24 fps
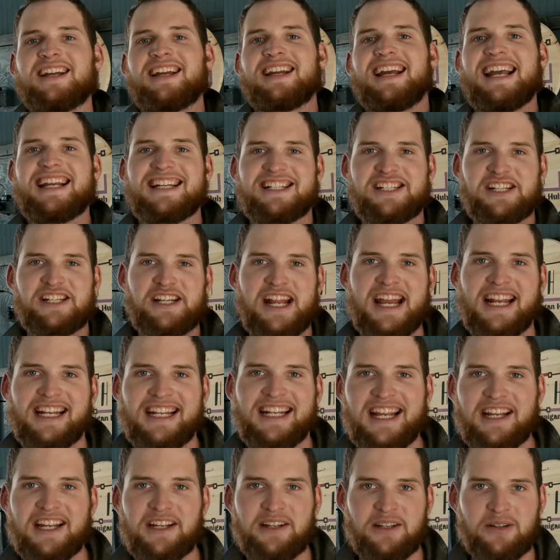Hey,
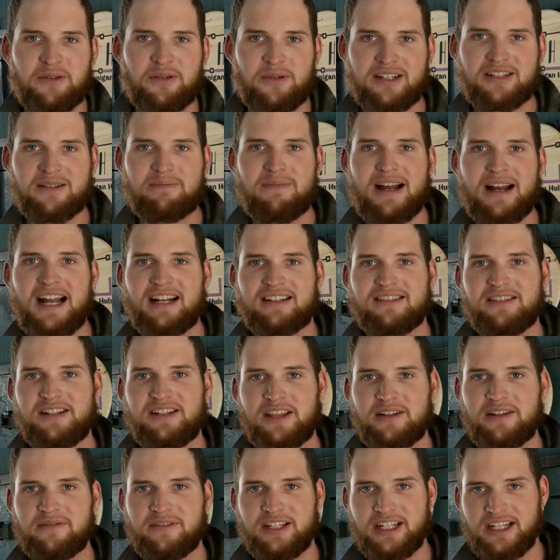Shenanigang. Welcome back to
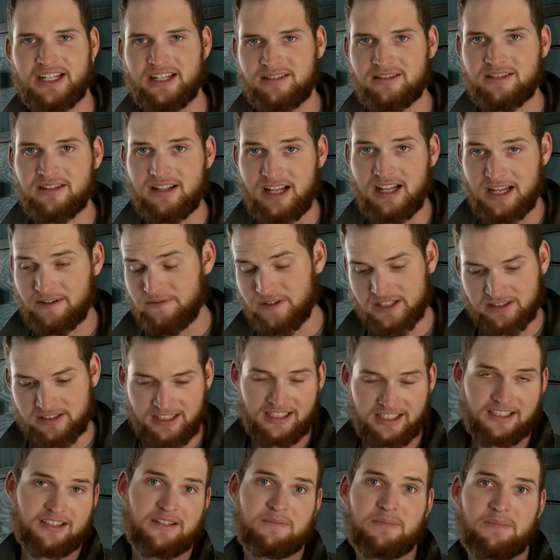another video. I'd first
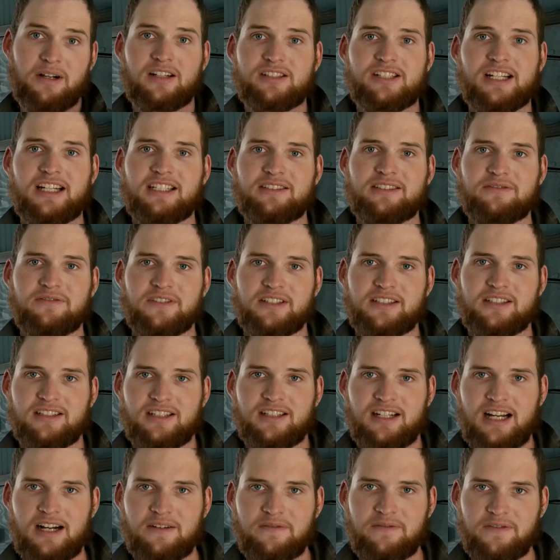like to apologize for
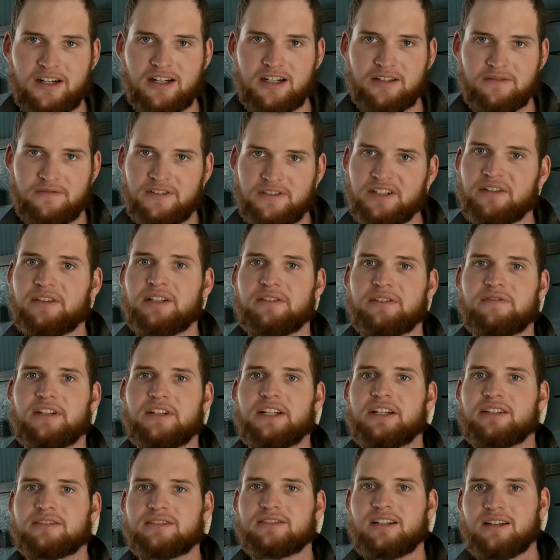how far and few these
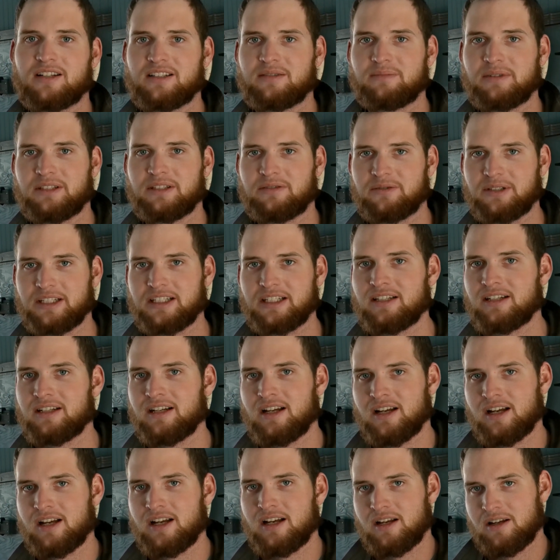videos are in between.
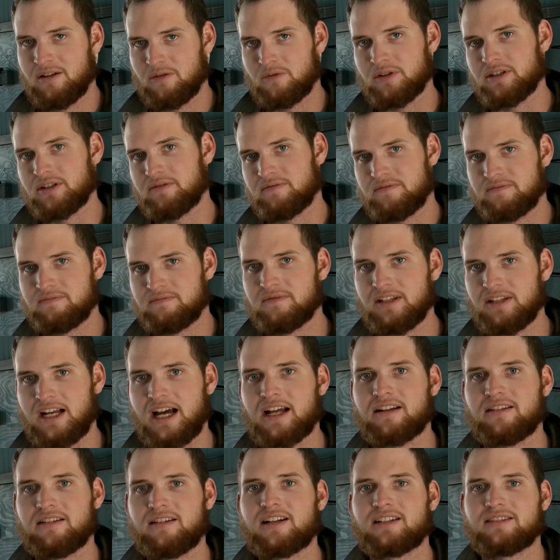We've had
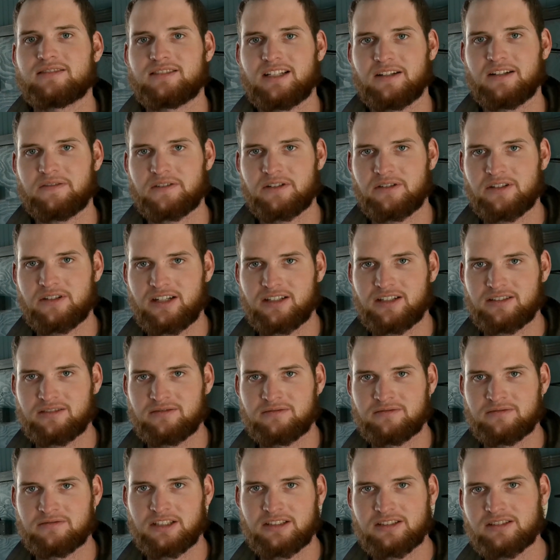a lot of stuff going on
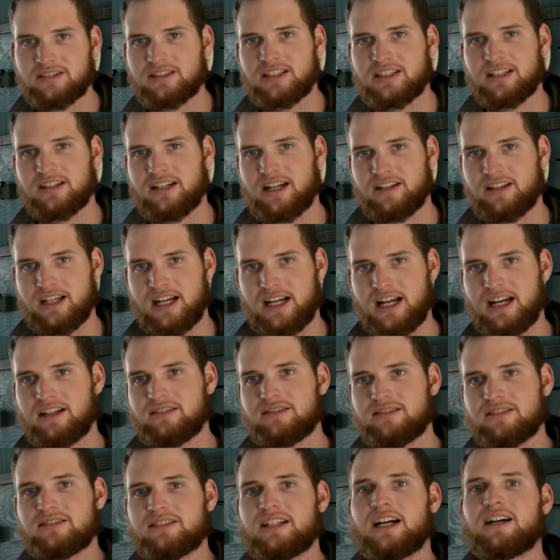recently around the
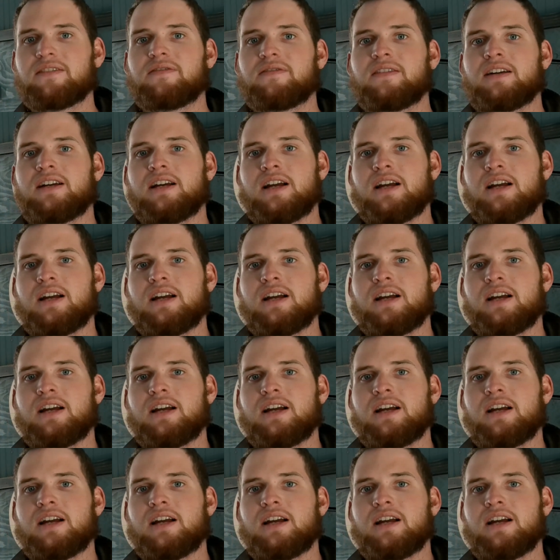house and stuff.